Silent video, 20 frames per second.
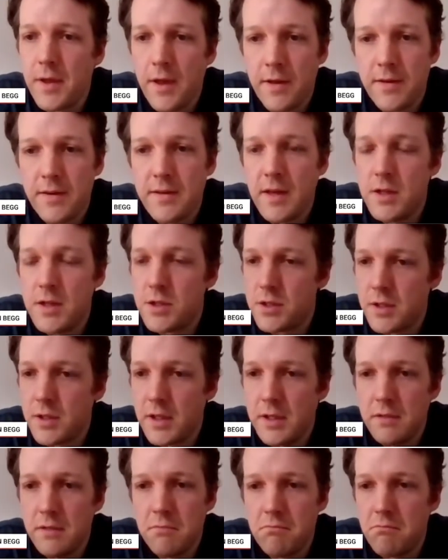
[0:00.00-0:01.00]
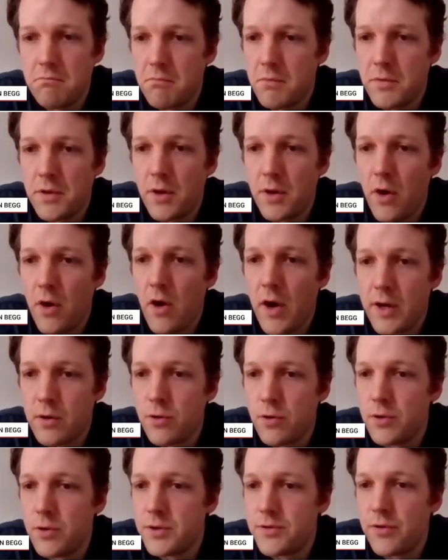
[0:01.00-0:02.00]
essentially the high
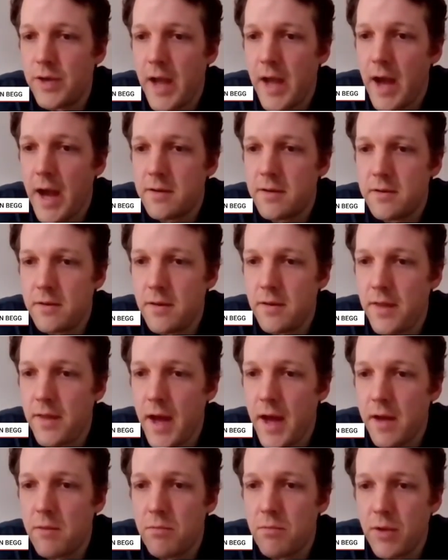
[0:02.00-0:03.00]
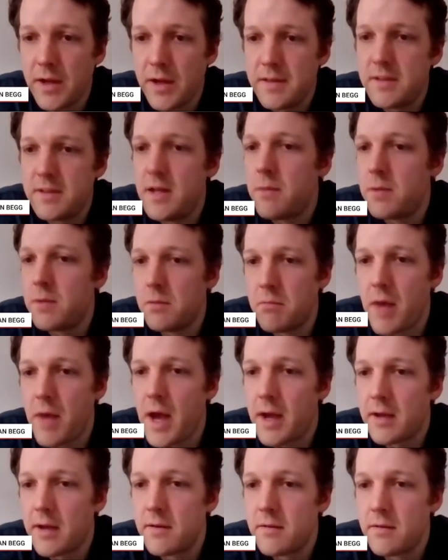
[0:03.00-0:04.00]
courts react to that by stepping
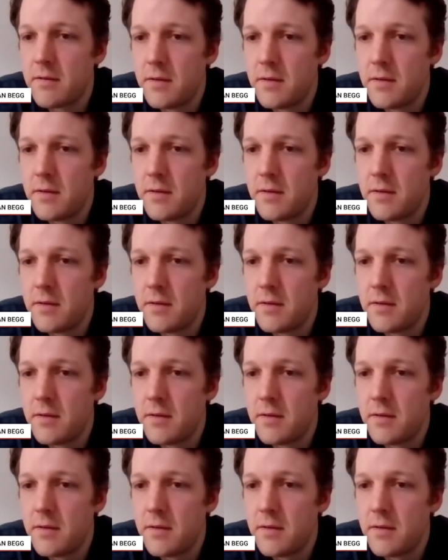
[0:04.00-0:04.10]
back.